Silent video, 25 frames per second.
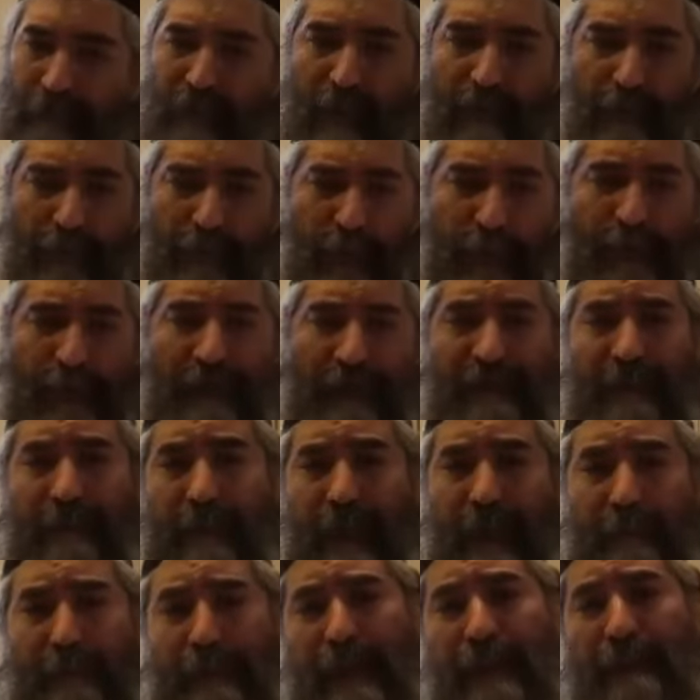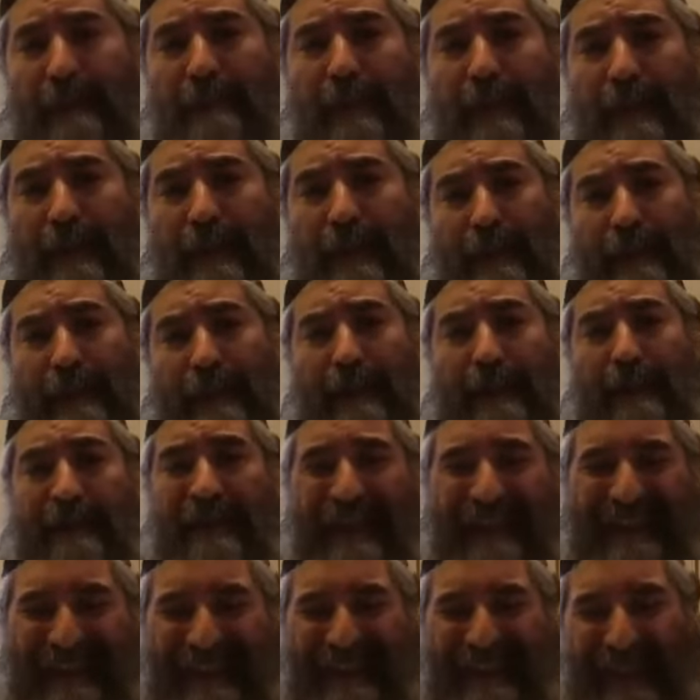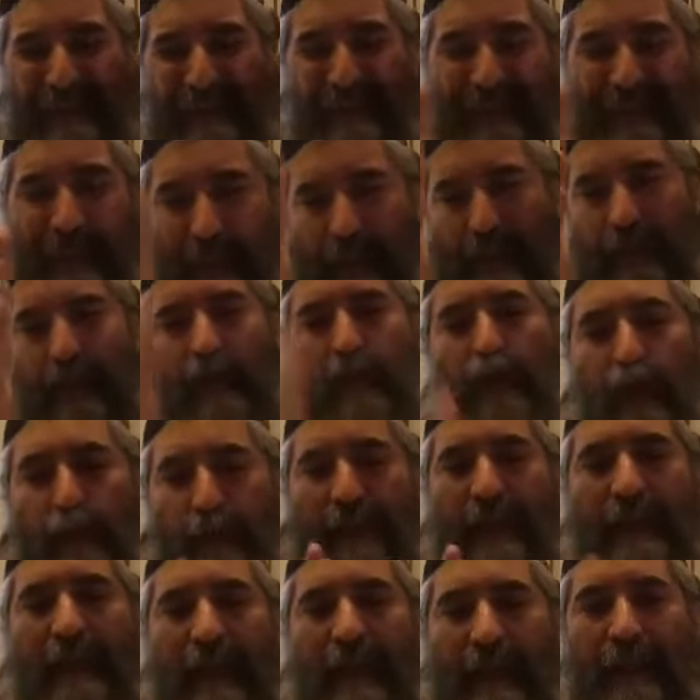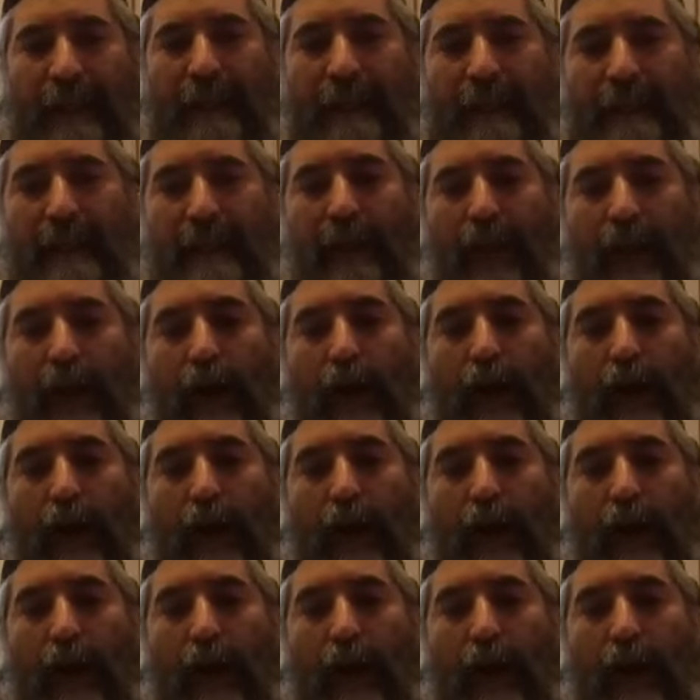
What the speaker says: versus the Malbim that keeps on zooming in